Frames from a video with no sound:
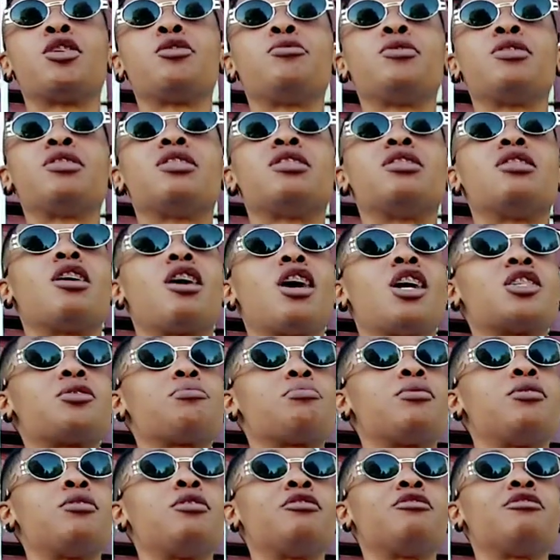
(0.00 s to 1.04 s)
He was in the
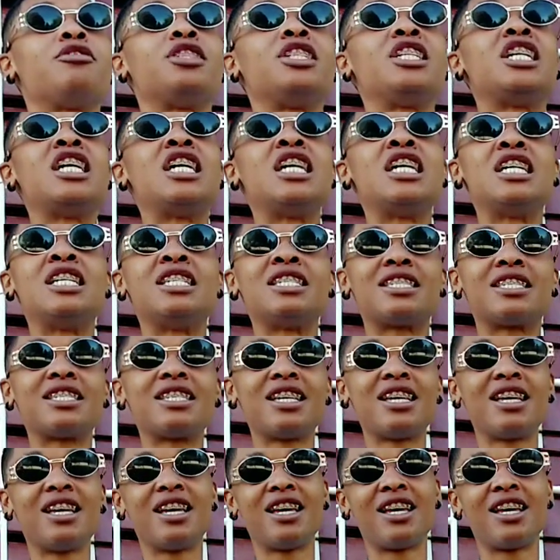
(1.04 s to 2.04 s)
hospital for days.